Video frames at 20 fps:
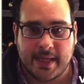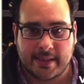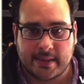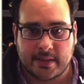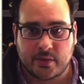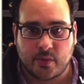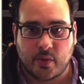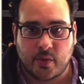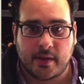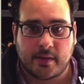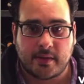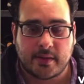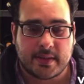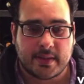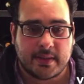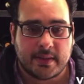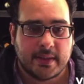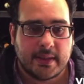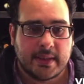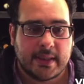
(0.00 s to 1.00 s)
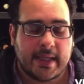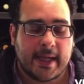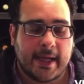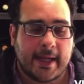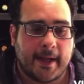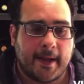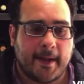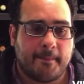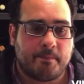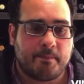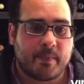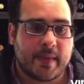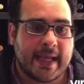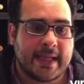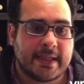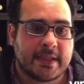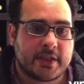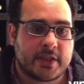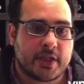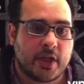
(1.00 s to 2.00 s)
soils. Um, and
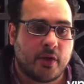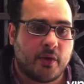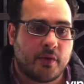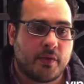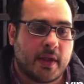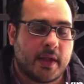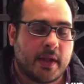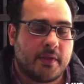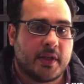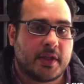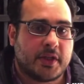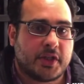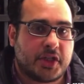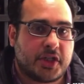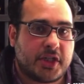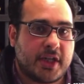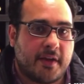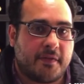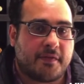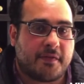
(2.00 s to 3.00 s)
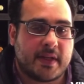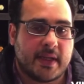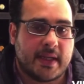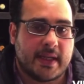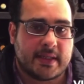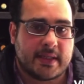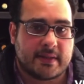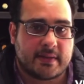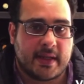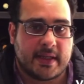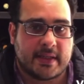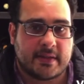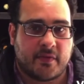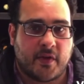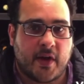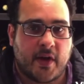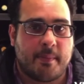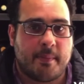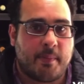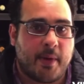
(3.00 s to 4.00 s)
so the, the shift is, is
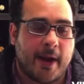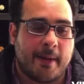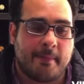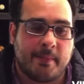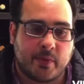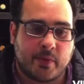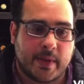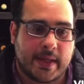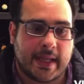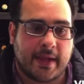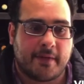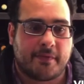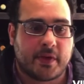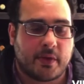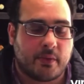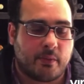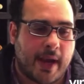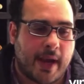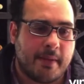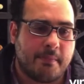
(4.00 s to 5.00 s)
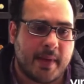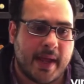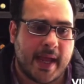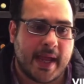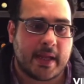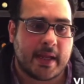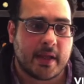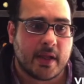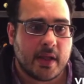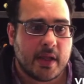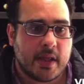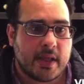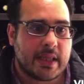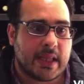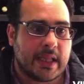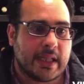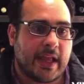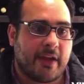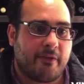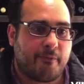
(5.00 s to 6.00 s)
very apparent between left and right bank, the
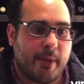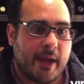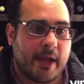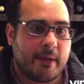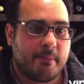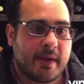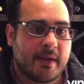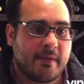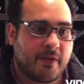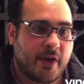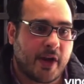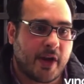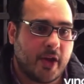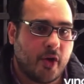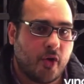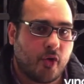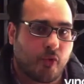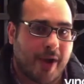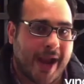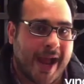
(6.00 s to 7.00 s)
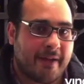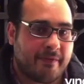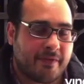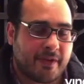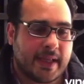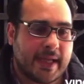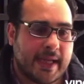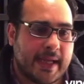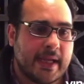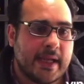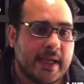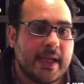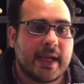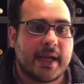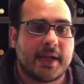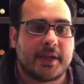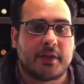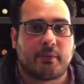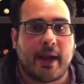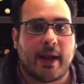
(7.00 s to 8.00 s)
left bank being very gravelly
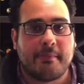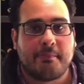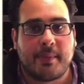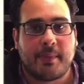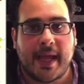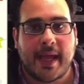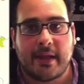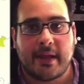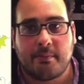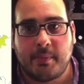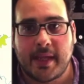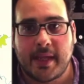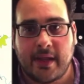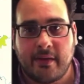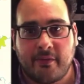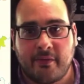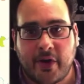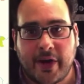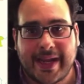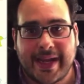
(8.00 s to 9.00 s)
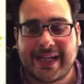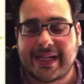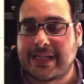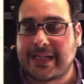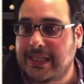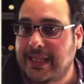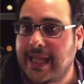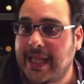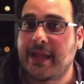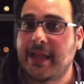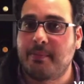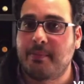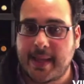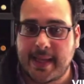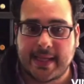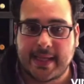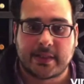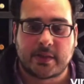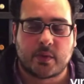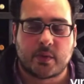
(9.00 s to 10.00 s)
and the right bank being very
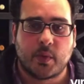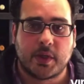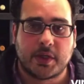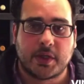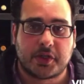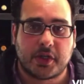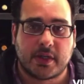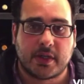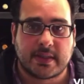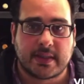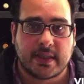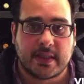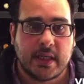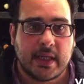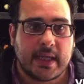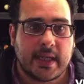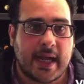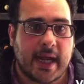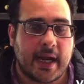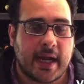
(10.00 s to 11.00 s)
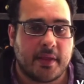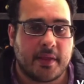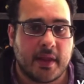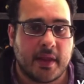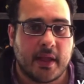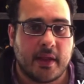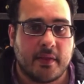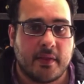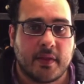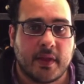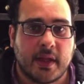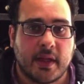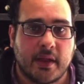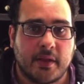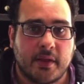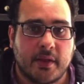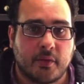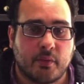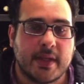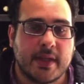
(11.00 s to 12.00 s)
clay-based, which is kind of the, the,
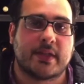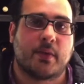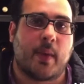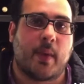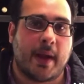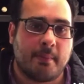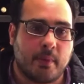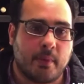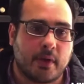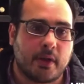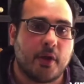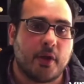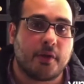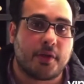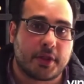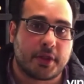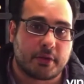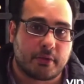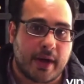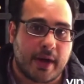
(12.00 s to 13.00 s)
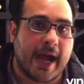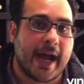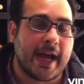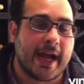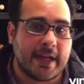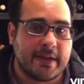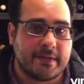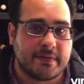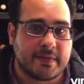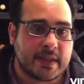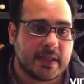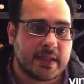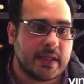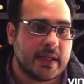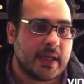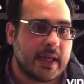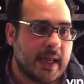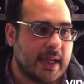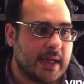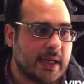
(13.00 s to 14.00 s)
the reason why Merlot thrives
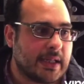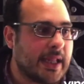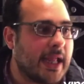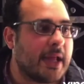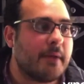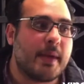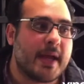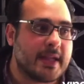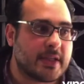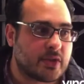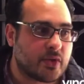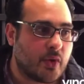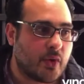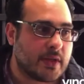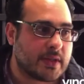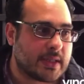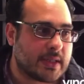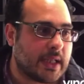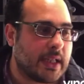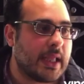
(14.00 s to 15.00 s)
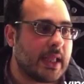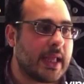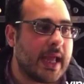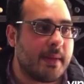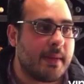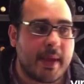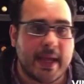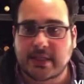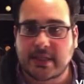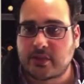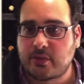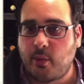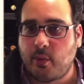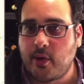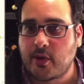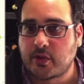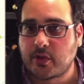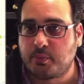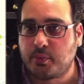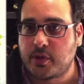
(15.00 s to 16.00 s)
in clay-based soils. Clay-based
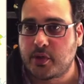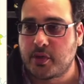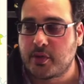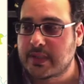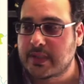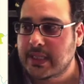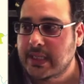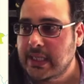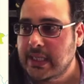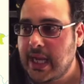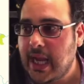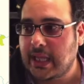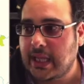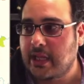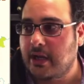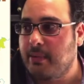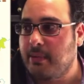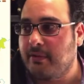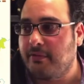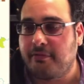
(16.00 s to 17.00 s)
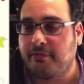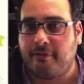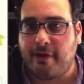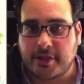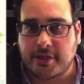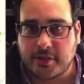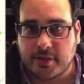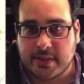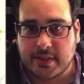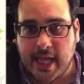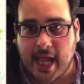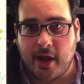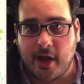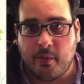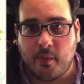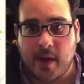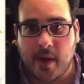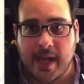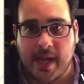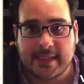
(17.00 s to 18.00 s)
soils produce a little bit fresher style
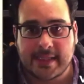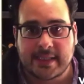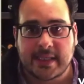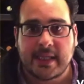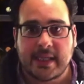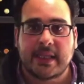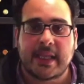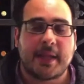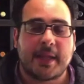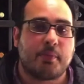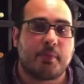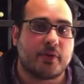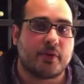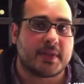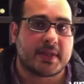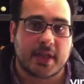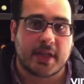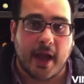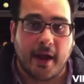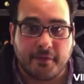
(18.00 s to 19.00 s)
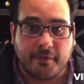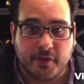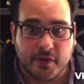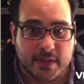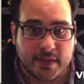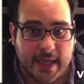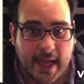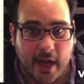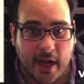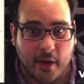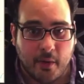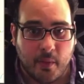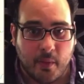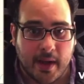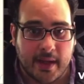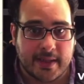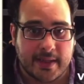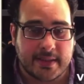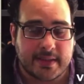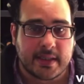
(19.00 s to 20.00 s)
wines, they produce softer style
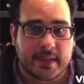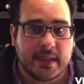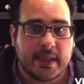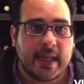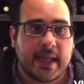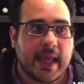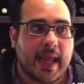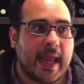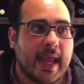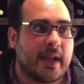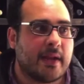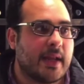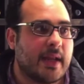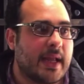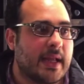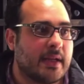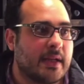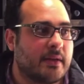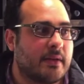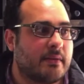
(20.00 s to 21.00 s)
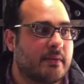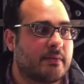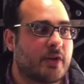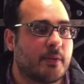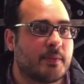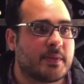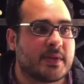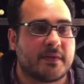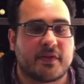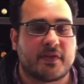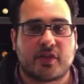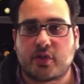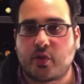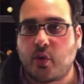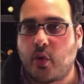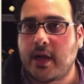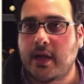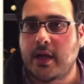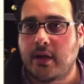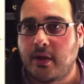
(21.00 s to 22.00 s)
wines, and in terms of
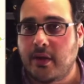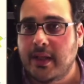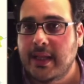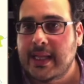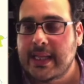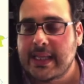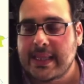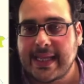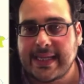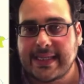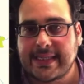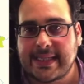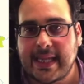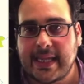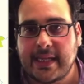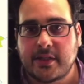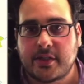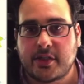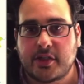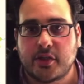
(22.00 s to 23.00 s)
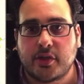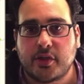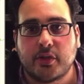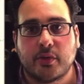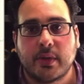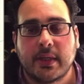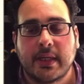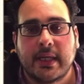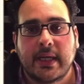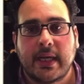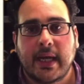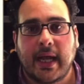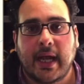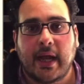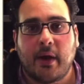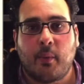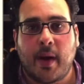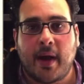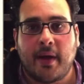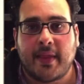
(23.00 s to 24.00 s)
soil, they tend to, uh,
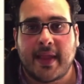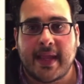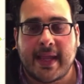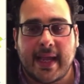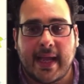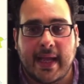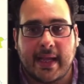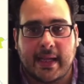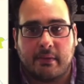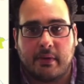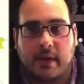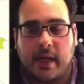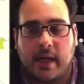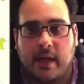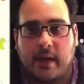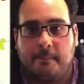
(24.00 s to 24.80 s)
while they uh, uh,